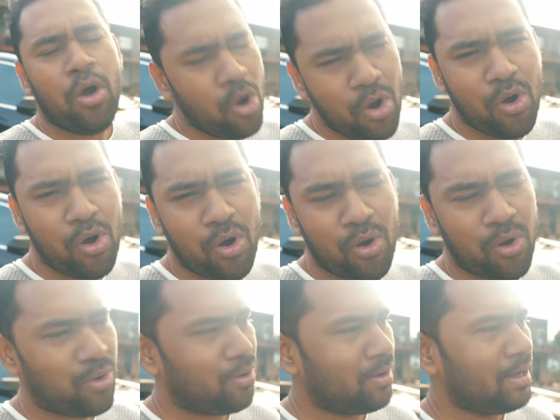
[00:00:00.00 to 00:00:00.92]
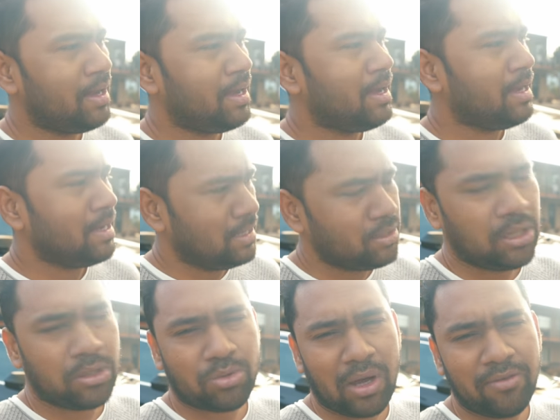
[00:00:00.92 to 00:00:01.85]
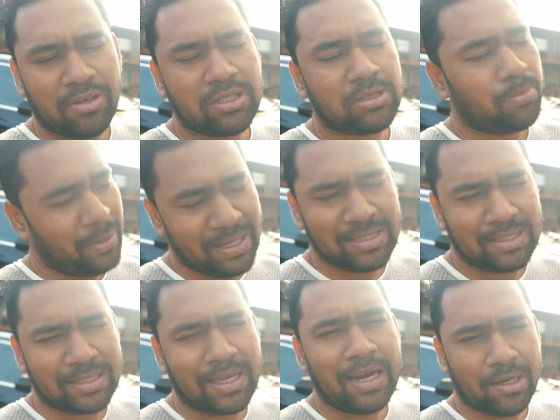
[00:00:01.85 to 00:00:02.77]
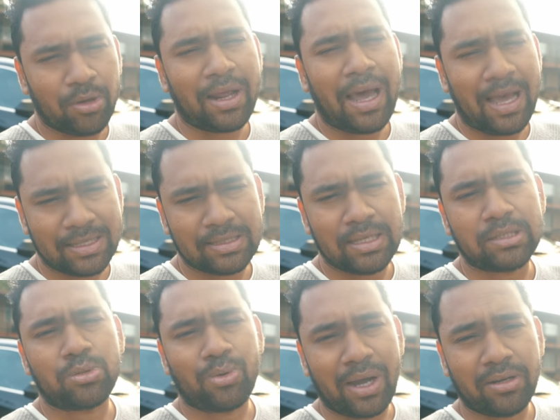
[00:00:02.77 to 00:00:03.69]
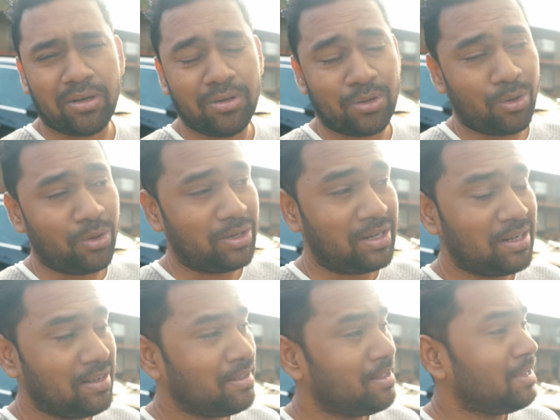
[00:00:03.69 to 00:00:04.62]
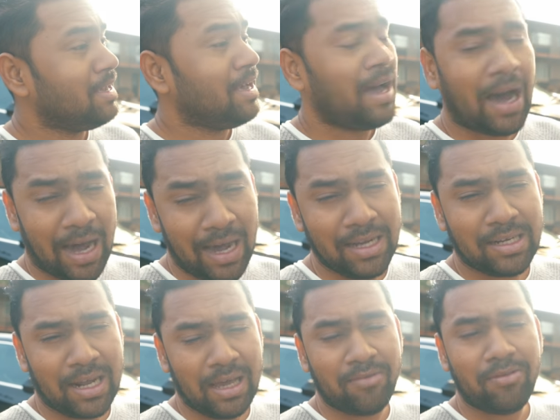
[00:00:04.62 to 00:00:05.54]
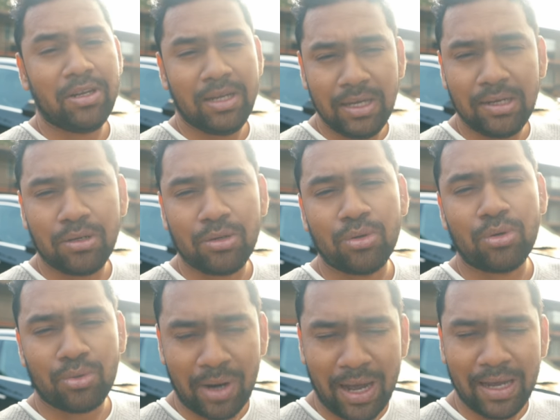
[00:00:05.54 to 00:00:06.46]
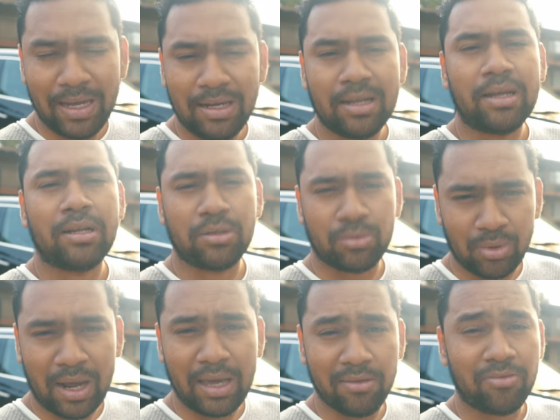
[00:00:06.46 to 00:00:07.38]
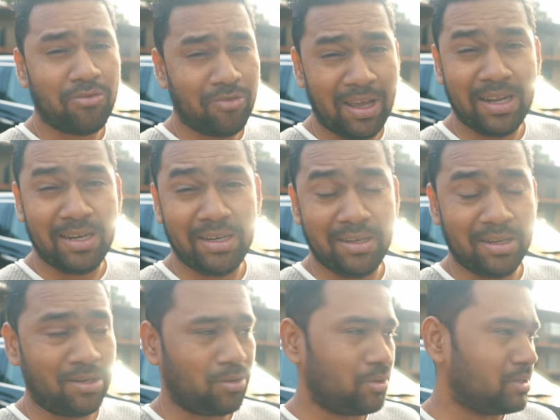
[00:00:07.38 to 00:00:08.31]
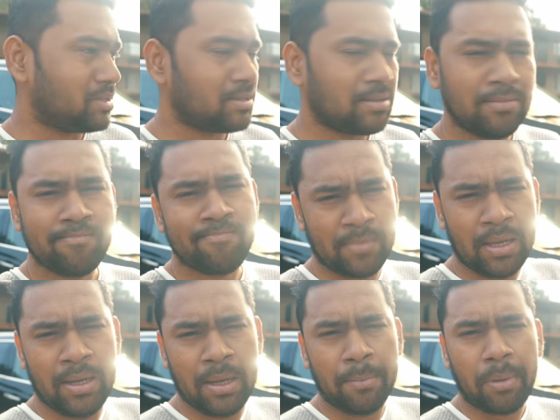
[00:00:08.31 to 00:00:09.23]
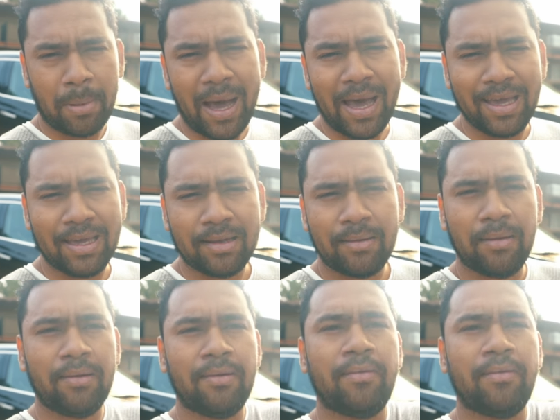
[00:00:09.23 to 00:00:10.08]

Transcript: Whew! Indian drivers, please get your asses right on road. High time we need to ride, drive well in Indian roads. Bye-bye.